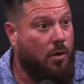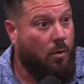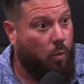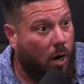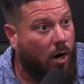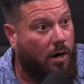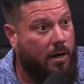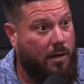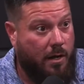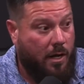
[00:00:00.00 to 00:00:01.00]

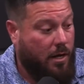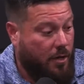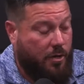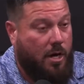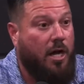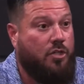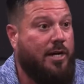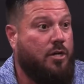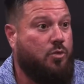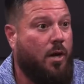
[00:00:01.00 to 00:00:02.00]
work, other
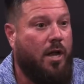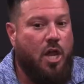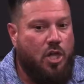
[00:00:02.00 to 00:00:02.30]
contractors' work.